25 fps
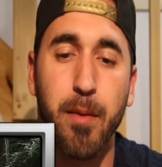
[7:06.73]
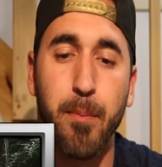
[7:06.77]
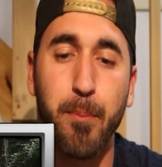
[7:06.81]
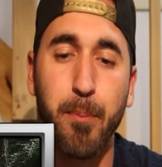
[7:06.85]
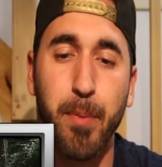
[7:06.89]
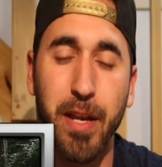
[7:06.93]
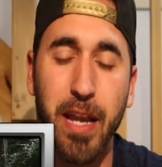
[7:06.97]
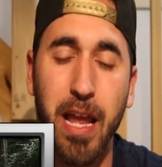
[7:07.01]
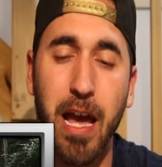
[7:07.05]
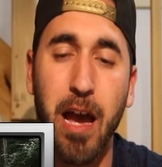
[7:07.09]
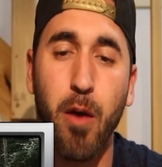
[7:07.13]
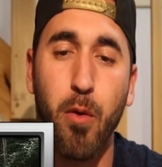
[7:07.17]

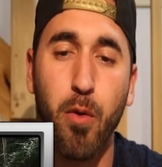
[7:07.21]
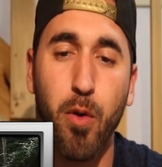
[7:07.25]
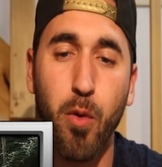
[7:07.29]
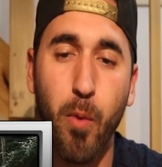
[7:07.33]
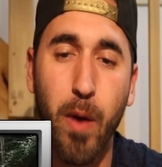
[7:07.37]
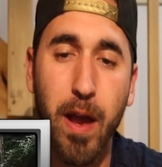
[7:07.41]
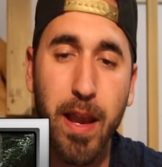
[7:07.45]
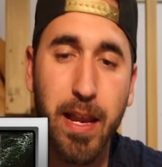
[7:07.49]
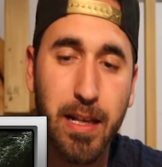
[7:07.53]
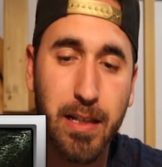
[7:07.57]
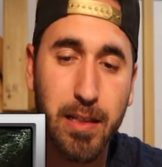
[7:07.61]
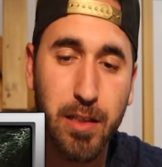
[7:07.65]
But now we're
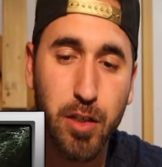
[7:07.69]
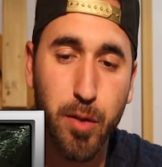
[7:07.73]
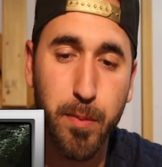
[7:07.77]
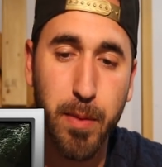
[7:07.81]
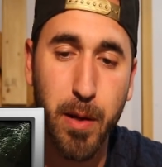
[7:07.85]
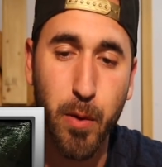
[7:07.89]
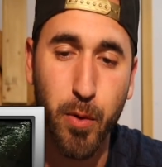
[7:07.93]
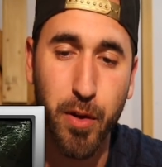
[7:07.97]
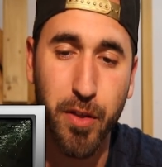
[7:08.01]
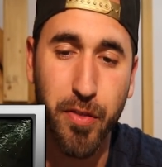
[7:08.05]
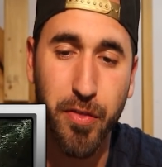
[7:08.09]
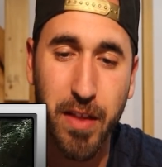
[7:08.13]
waiting a little
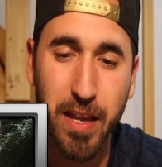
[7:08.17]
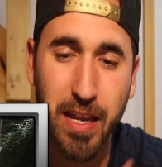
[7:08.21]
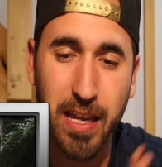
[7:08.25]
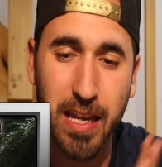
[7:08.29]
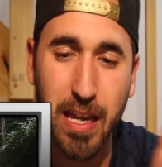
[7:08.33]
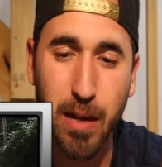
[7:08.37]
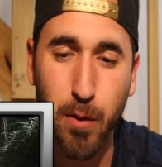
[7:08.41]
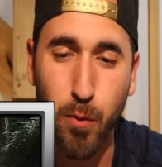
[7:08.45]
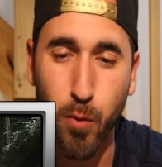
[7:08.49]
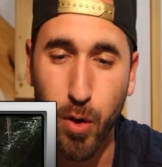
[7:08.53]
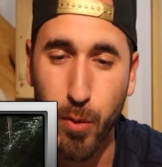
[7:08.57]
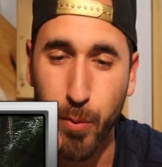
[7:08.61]
bit. We're
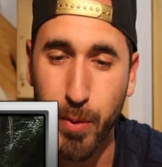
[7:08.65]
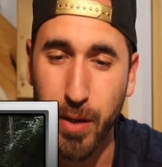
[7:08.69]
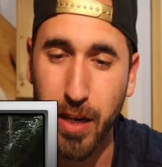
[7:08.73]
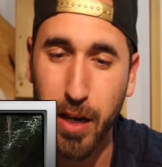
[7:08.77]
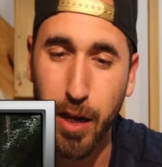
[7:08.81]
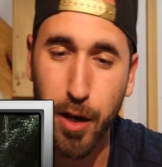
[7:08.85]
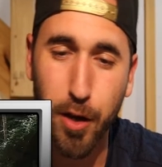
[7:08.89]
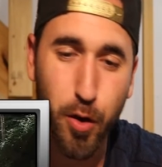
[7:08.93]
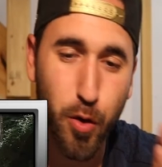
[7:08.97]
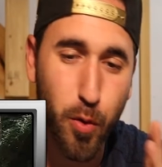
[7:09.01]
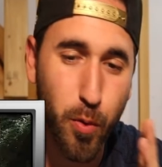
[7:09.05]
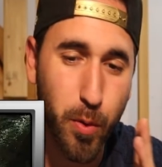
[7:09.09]
thinking, what are we
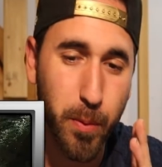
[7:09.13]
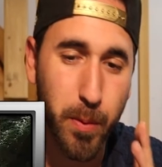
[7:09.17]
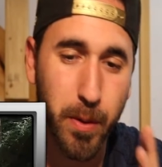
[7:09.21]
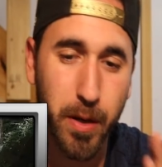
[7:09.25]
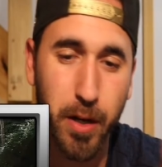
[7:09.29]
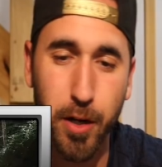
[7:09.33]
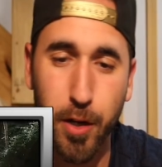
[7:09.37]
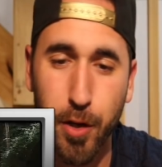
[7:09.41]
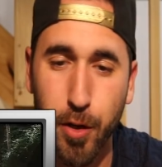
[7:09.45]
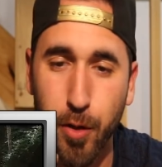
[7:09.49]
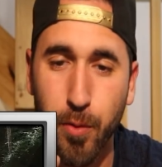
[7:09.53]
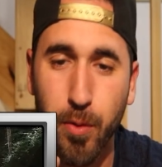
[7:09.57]
gonna do? What are we
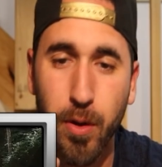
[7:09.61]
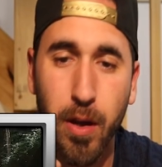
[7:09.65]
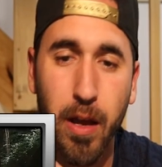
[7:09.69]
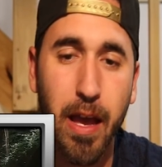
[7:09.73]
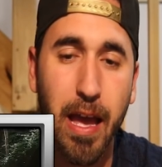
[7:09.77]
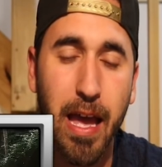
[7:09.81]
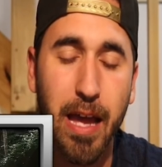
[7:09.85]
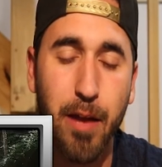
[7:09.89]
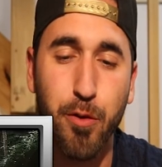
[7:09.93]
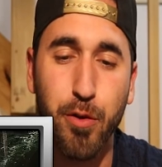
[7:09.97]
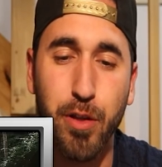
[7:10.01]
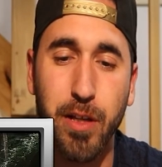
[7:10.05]
gonna do?
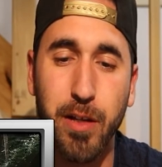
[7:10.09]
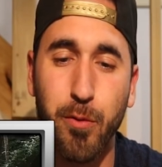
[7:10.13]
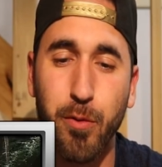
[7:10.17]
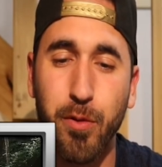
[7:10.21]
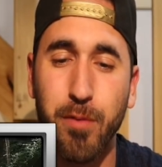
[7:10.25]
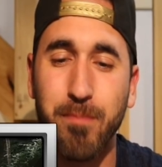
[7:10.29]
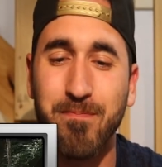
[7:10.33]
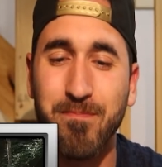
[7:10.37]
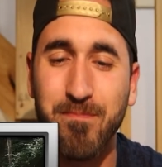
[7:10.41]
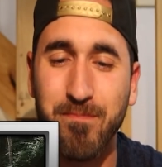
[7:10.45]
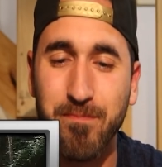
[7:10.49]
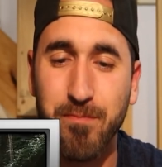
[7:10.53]
And we're like,
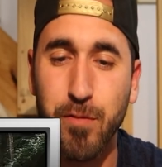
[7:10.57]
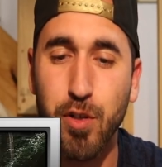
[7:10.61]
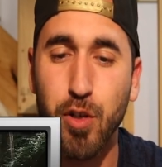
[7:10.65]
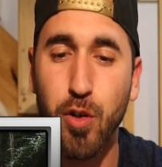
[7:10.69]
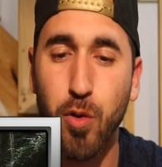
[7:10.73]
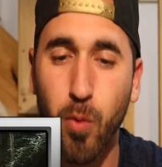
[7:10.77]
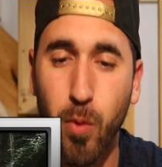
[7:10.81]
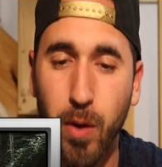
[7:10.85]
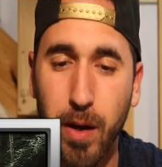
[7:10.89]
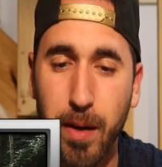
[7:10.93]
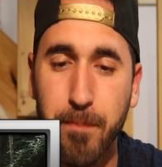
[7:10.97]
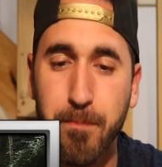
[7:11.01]
you
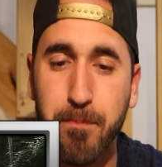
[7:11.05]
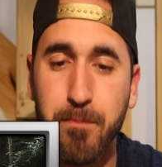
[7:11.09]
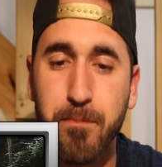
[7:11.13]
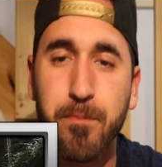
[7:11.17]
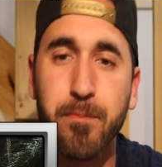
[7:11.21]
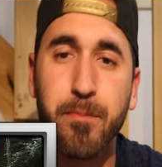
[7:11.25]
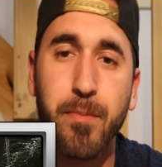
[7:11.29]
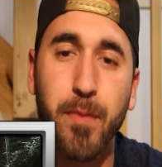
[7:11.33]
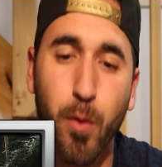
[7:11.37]
know what?